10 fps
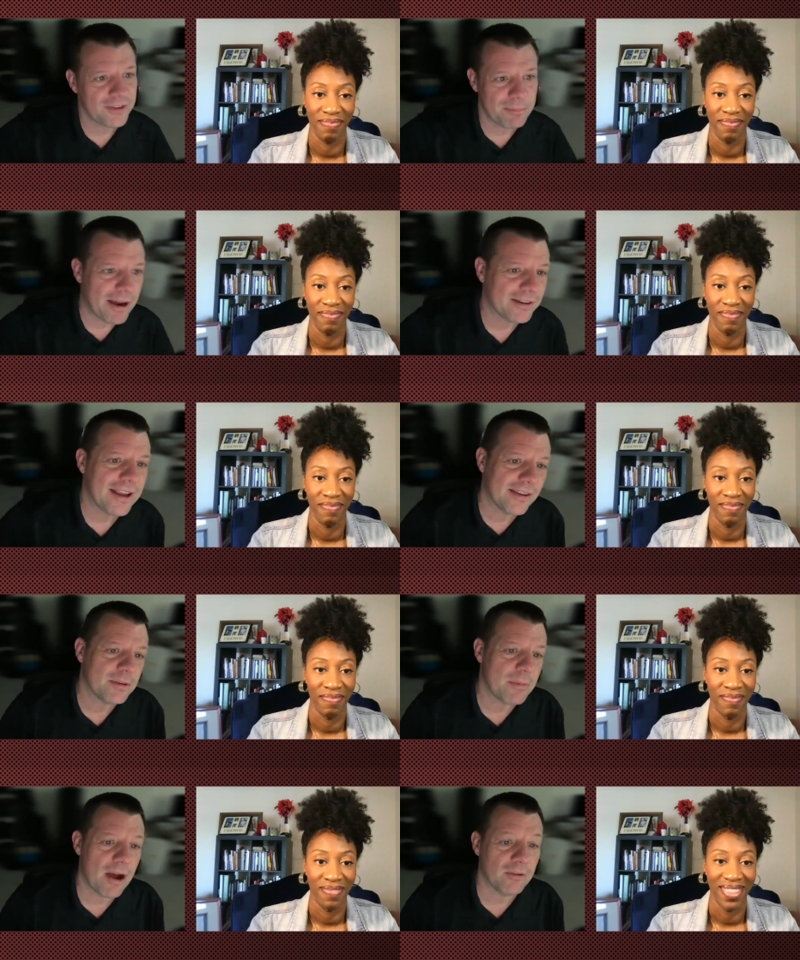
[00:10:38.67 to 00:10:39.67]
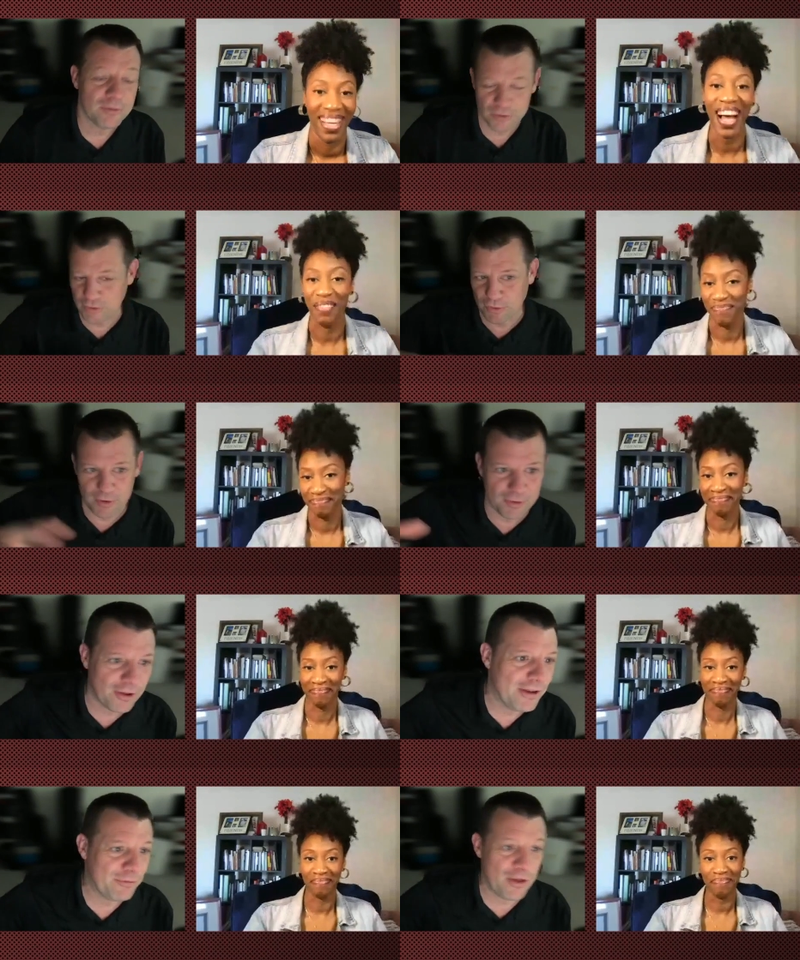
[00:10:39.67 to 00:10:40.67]
Speaker 1: the podcast about? Just so the,
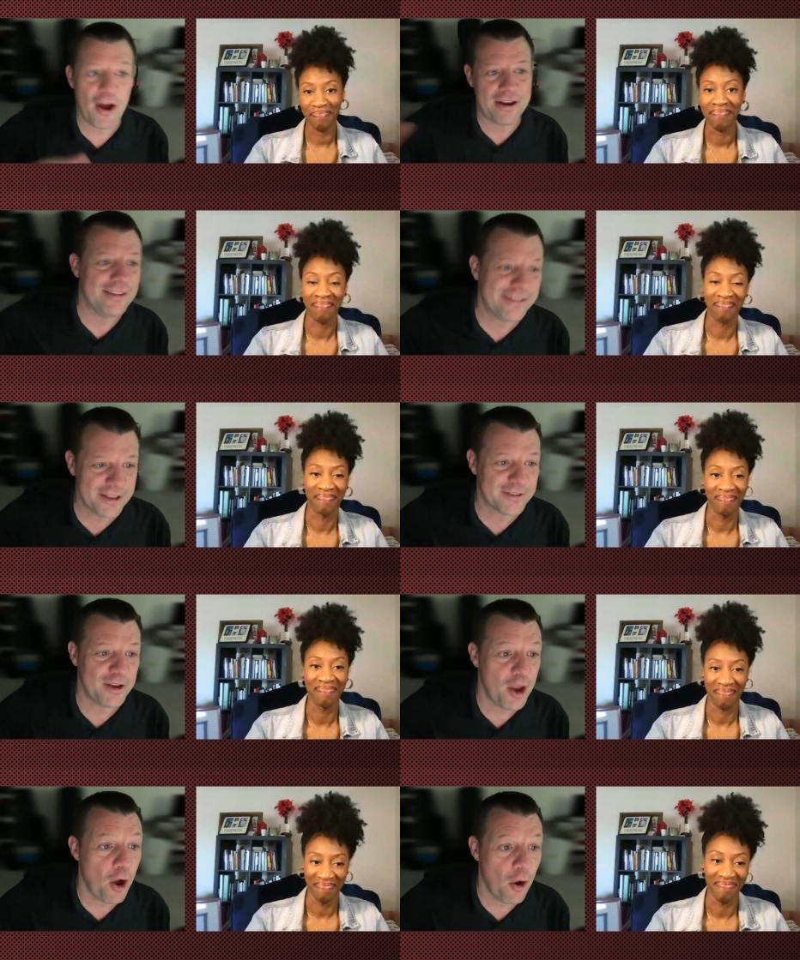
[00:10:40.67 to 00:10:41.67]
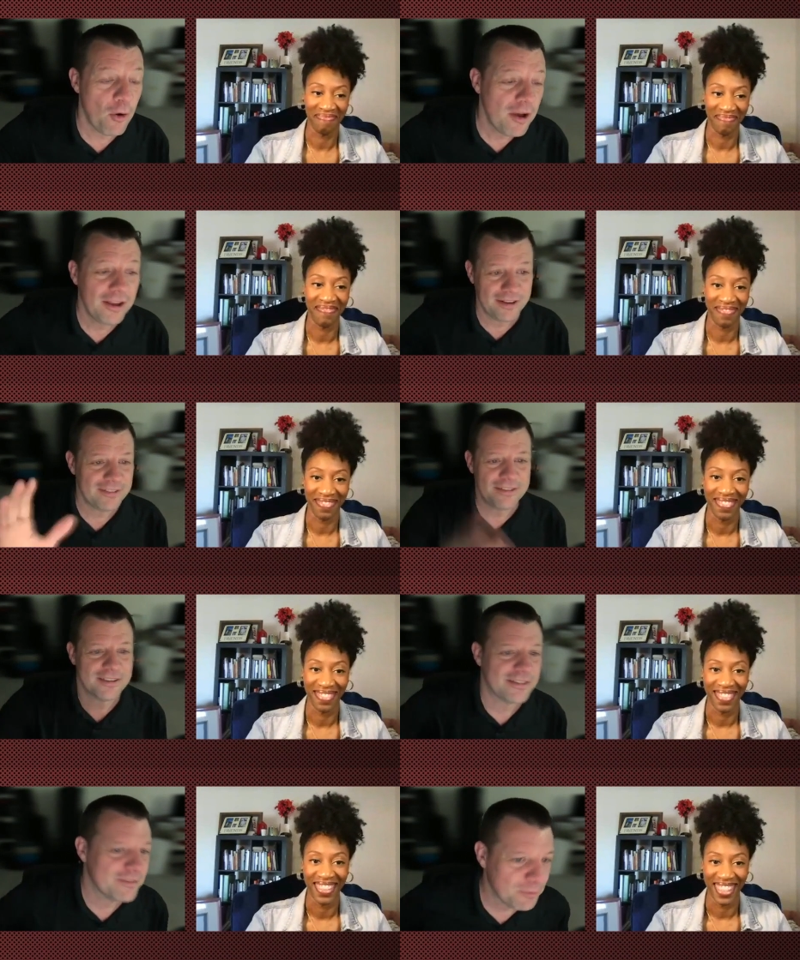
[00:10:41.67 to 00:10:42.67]
if the audience doesn't know, just
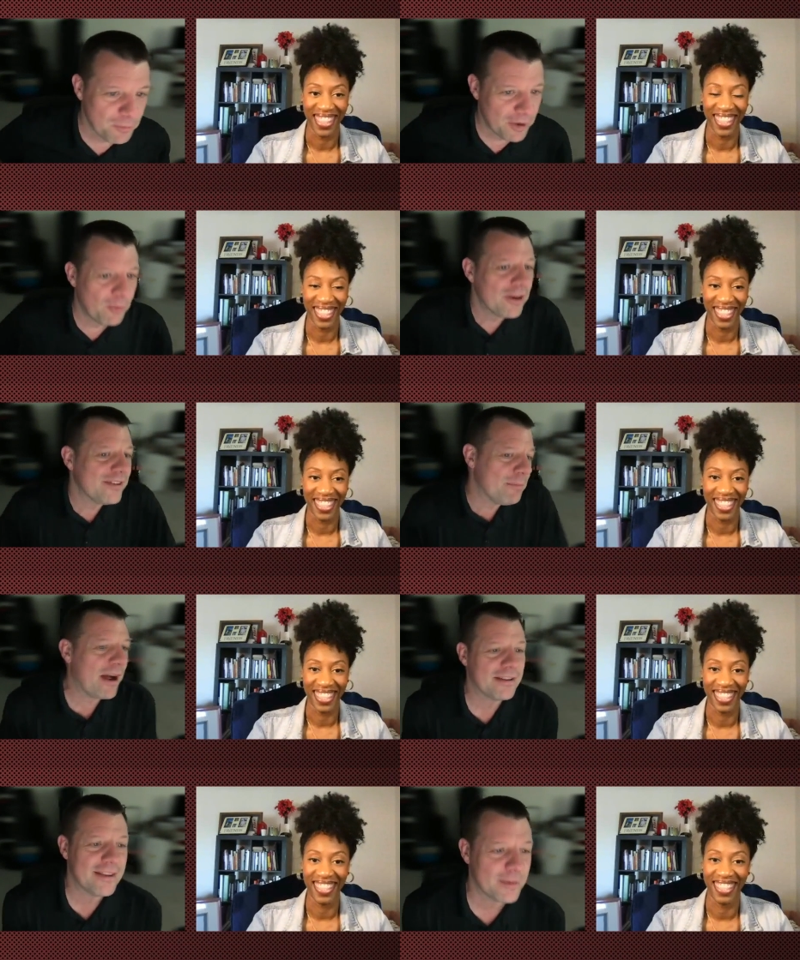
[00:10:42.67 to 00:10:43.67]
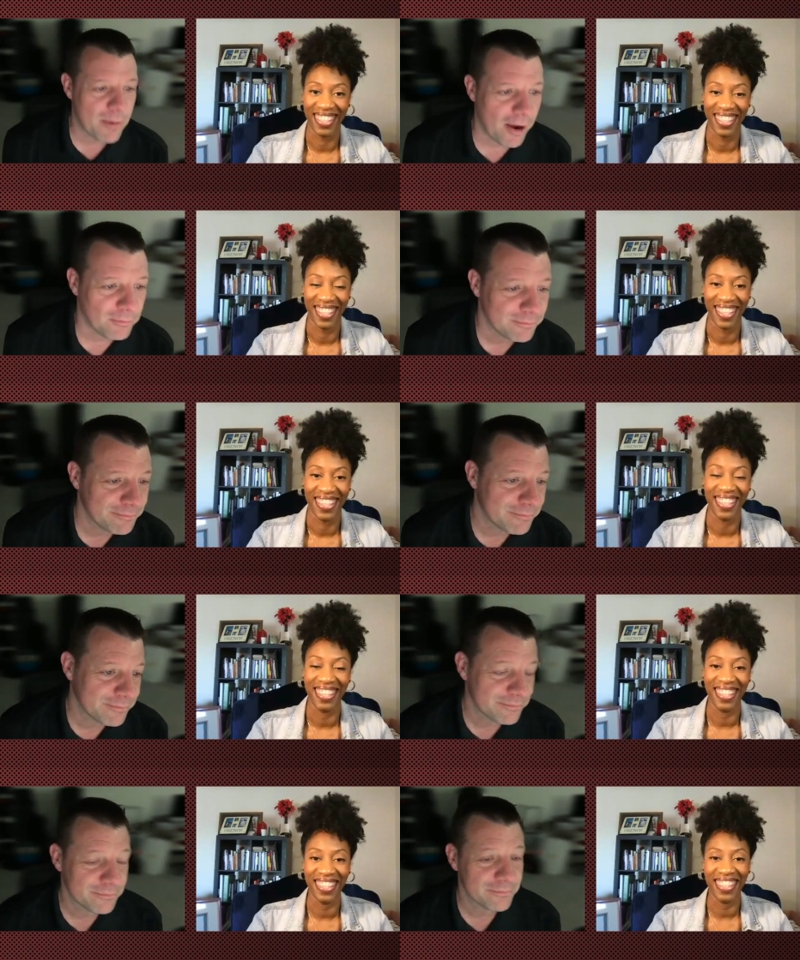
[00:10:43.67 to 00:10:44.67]
what what is the podcast about?
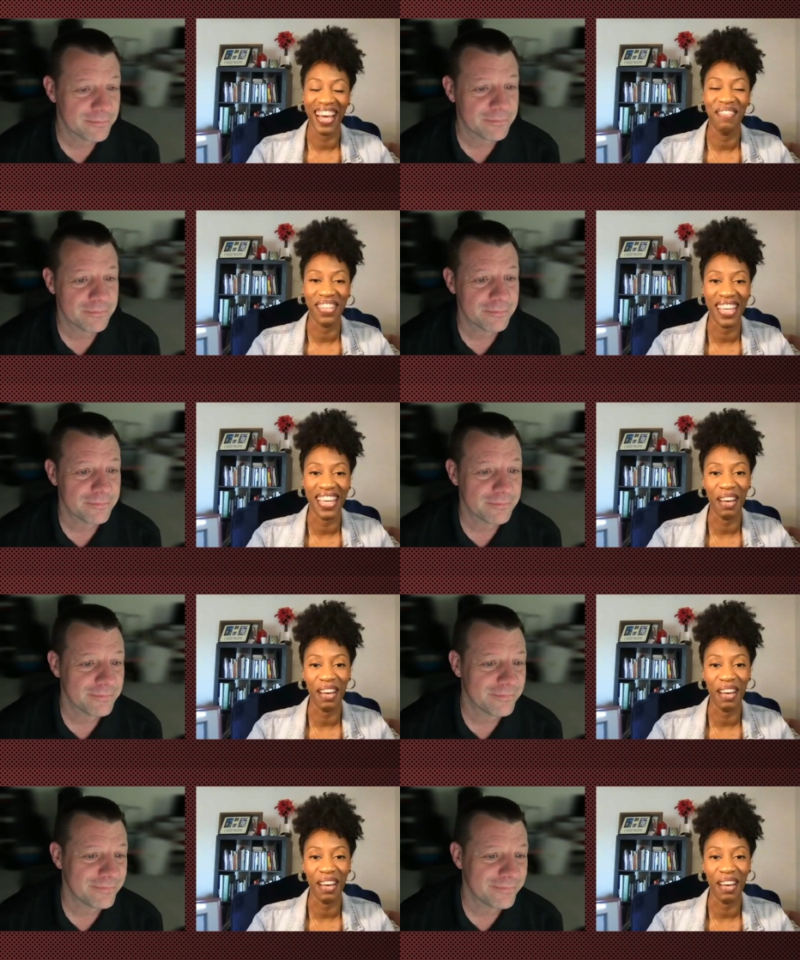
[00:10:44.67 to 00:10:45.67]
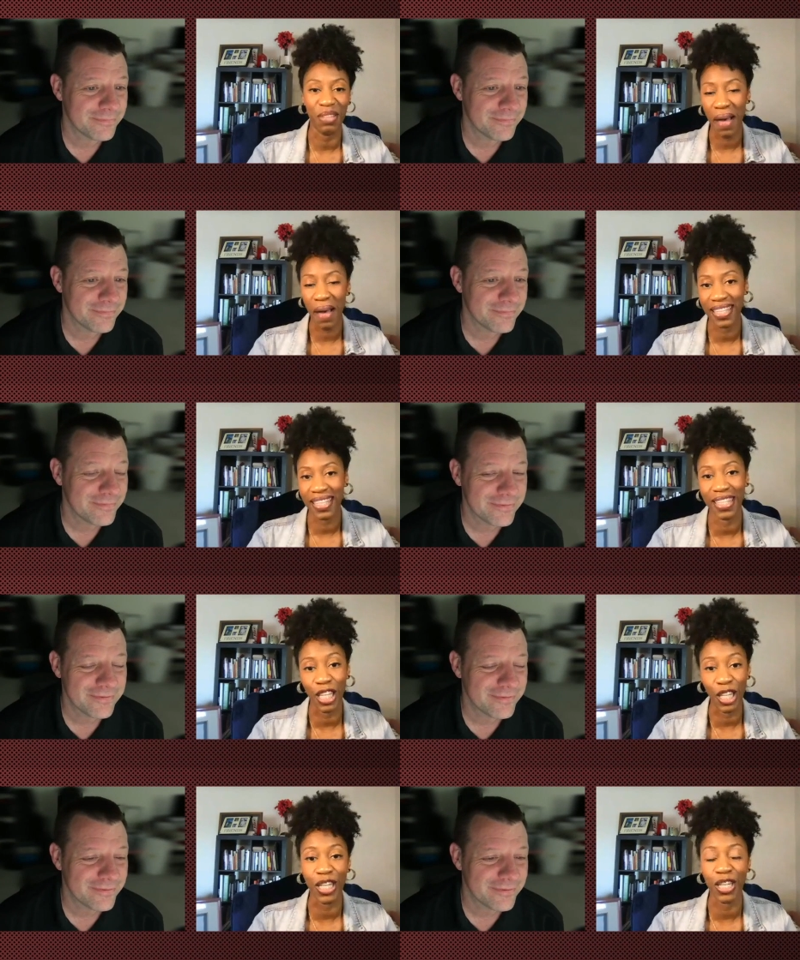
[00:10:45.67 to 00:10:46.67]
Speaker 2: Definitely, the podcast is the
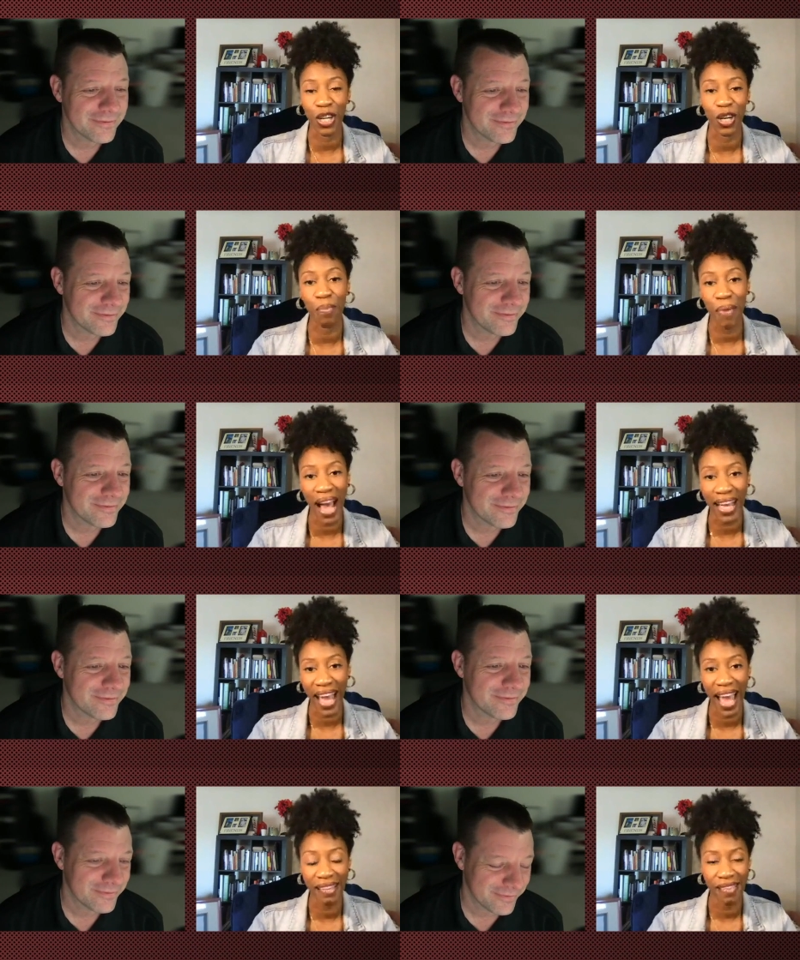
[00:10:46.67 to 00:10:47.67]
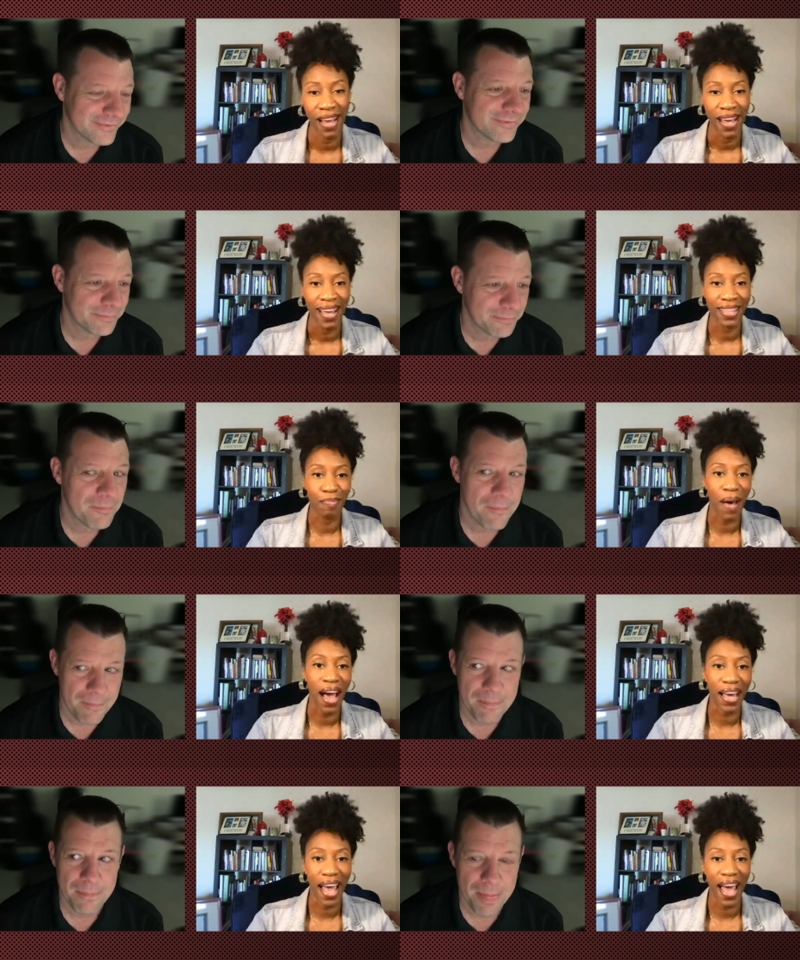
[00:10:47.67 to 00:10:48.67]
Good Girl Podcast. It's a
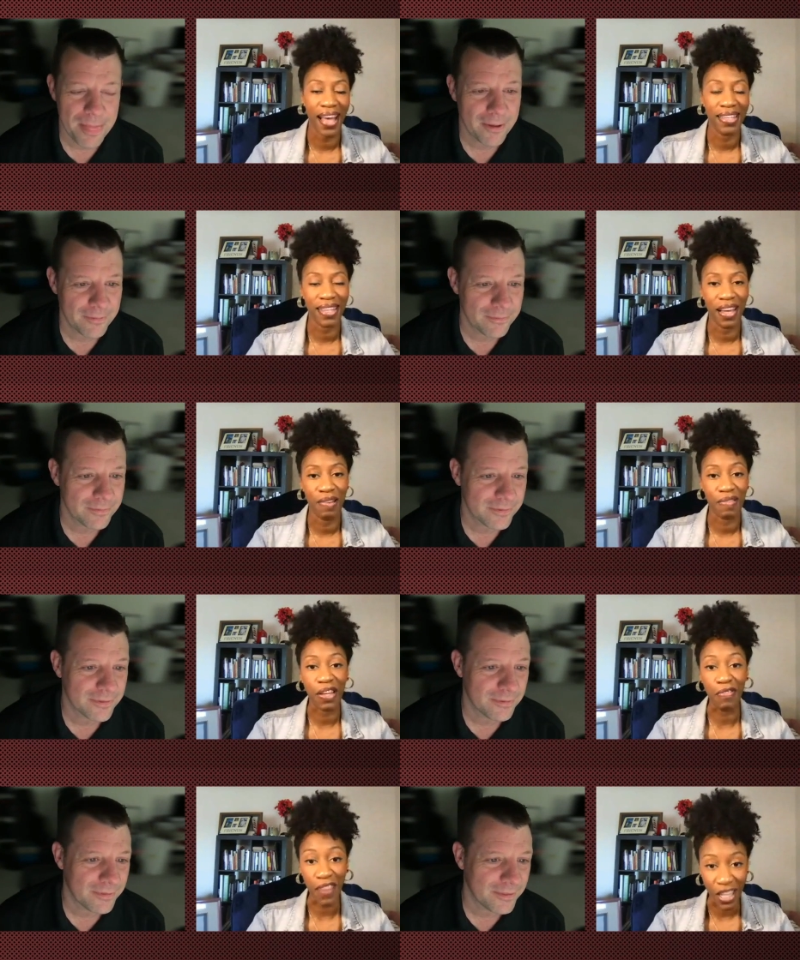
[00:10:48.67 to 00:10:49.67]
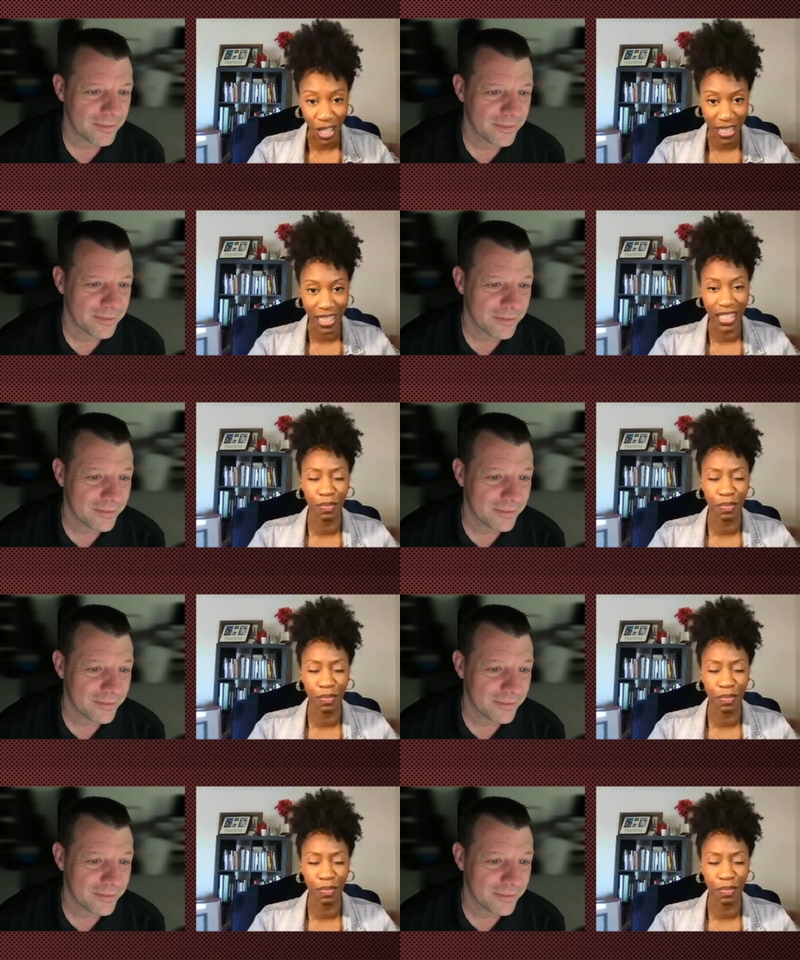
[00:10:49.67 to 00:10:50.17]
podcast of confessions,